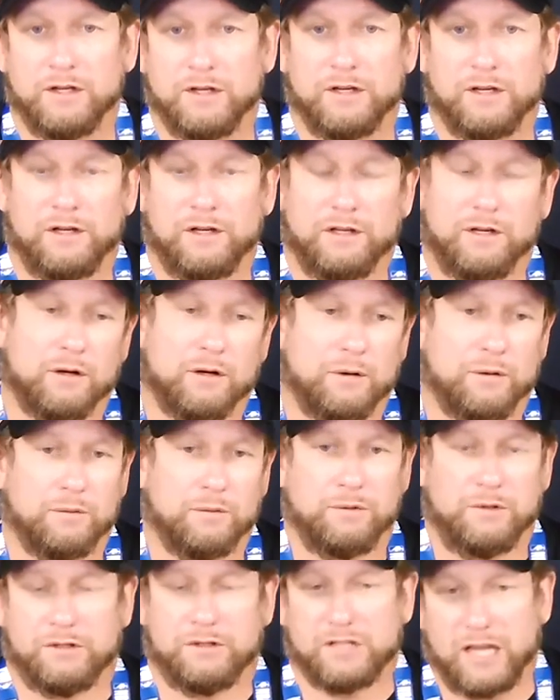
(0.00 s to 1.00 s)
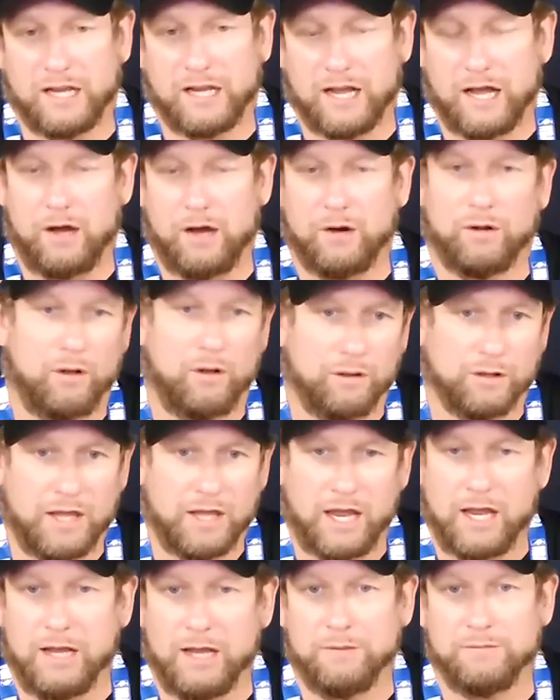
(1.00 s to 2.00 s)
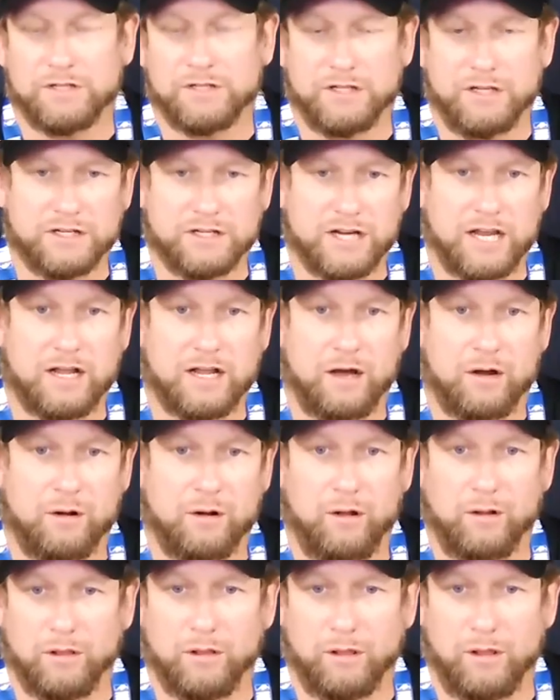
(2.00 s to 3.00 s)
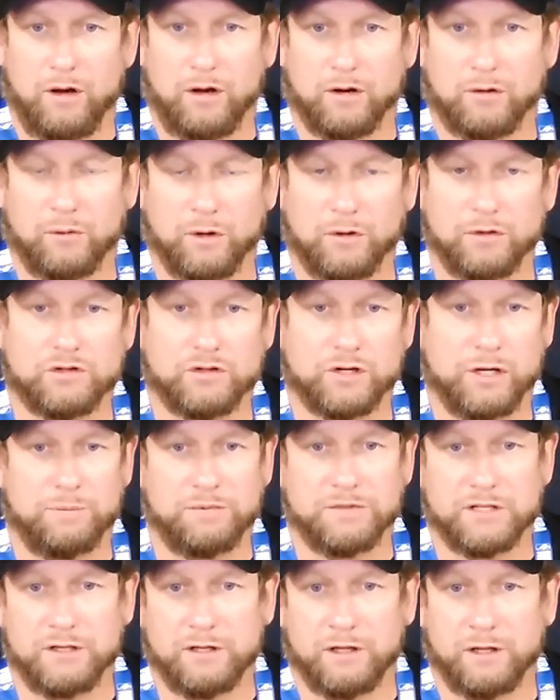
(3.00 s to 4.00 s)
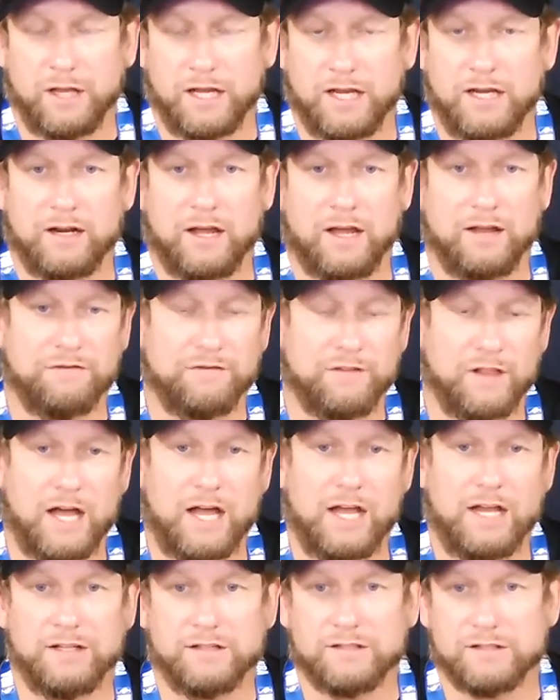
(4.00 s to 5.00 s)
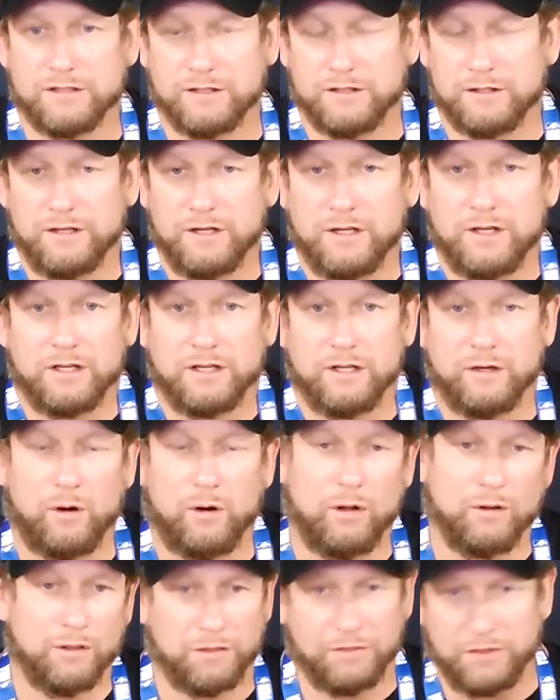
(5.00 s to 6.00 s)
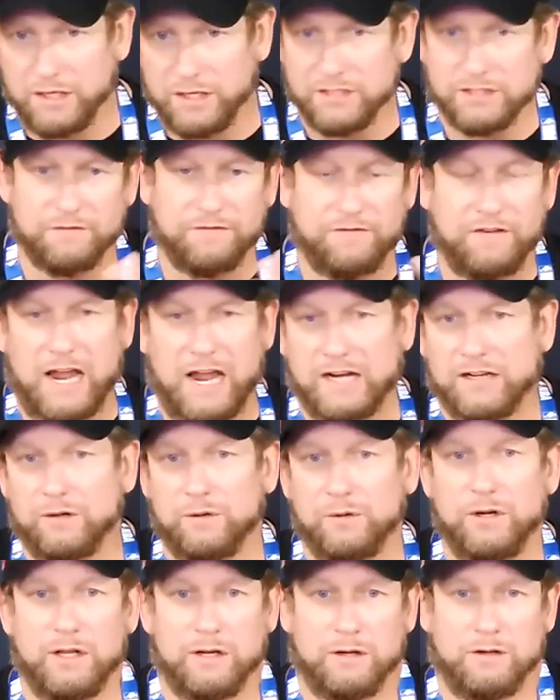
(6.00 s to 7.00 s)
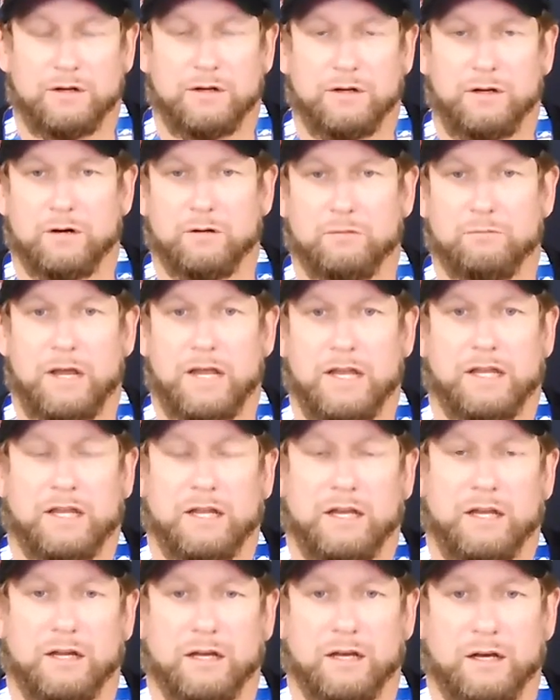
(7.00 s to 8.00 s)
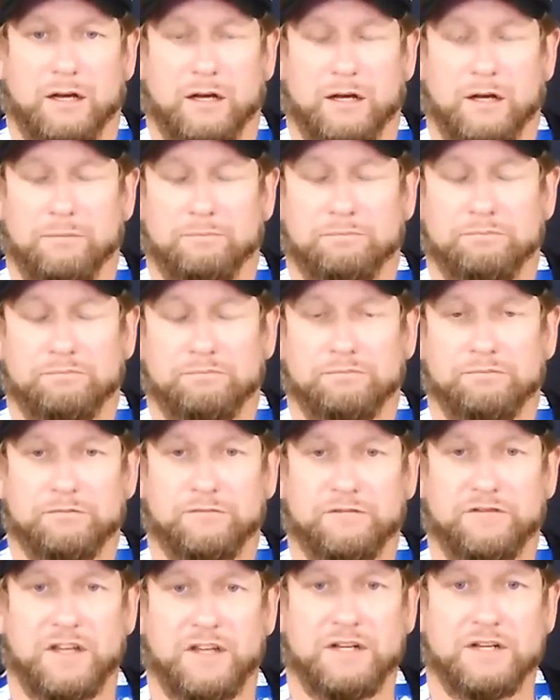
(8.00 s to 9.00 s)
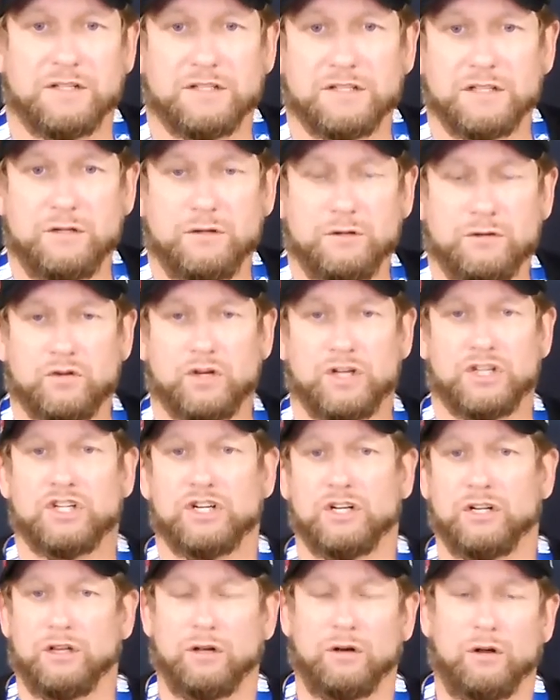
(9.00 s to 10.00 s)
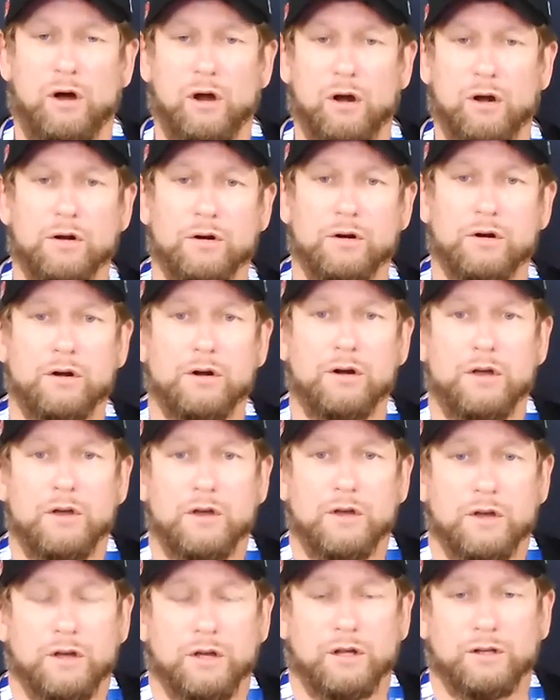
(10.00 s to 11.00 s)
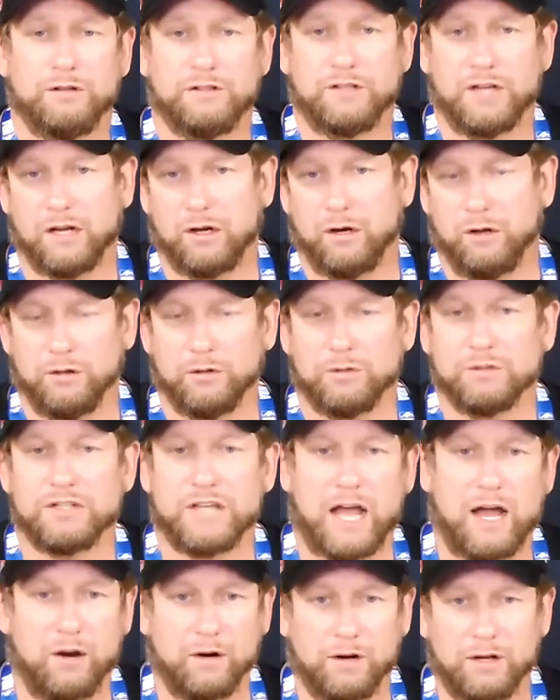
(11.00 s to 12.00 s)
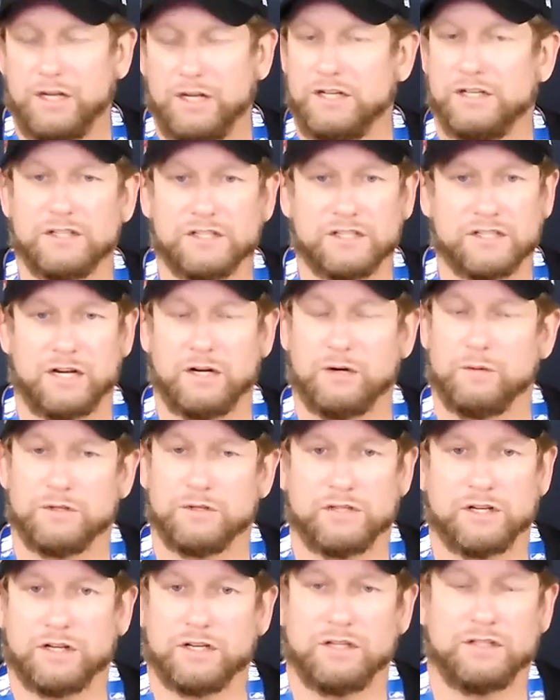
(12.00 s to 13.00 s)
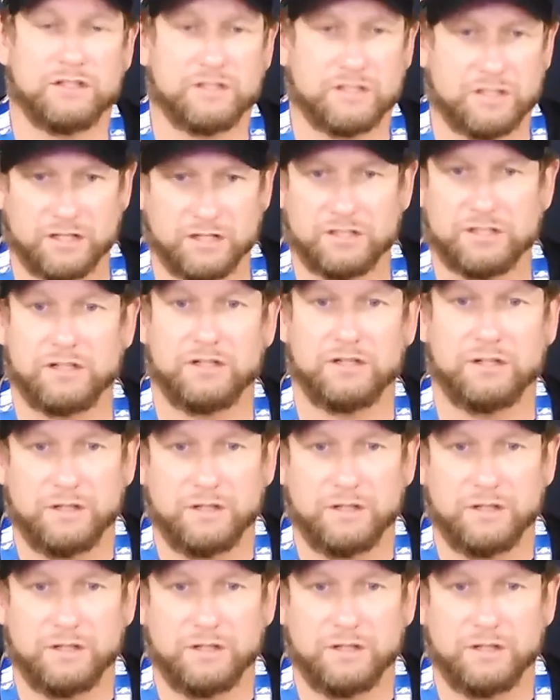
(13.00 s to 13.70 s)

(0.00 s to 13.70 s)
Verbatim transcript: you know, you take out all the games and you take out all the long road trips and the late night flights and you know all the things that factor in, you know, making um, fitness and nutrition a little harder, and take all those out. And he just said it was a consistent,